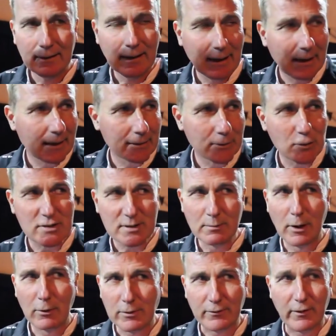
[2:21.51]
Yeah, it
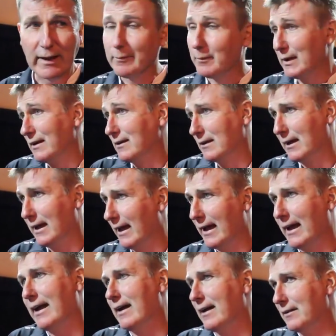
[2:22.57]
doesn't motivate me.
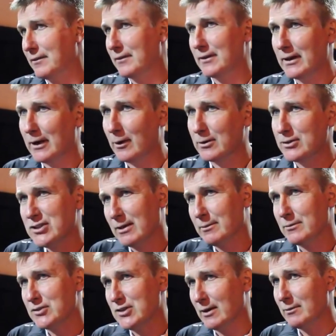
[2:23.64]
You know,
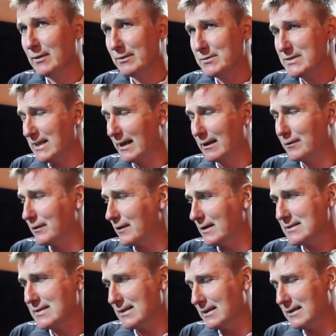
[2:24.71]
Jim himself
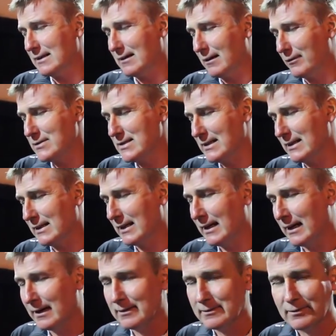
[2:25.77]
is obviously
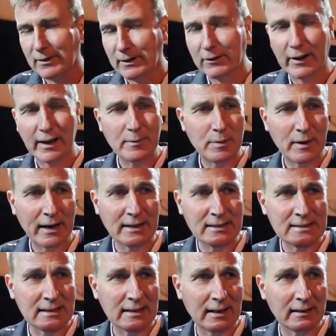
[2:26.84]
a great
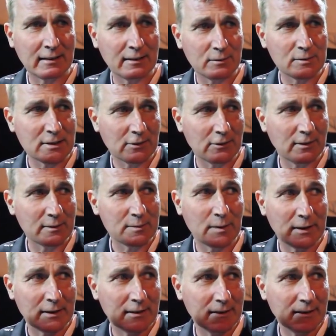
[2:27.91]
person, and he's
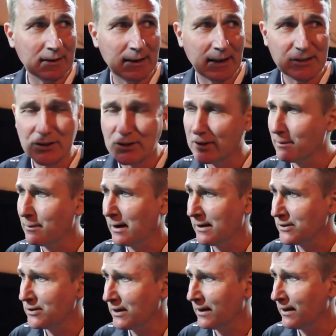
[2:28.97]
been a legendary
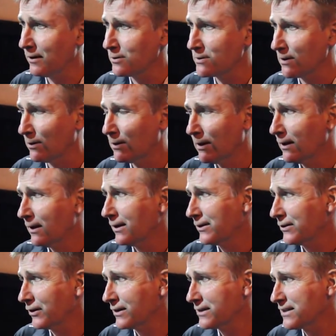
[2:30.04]
manager, you know, so
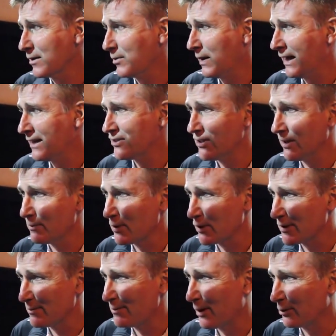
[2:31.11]
trying to surpass Jim
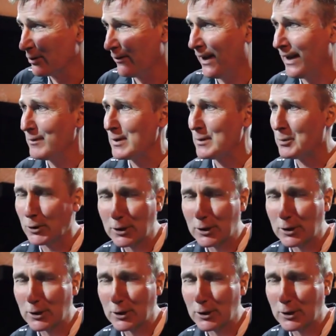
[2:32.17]
doesn't motivate me.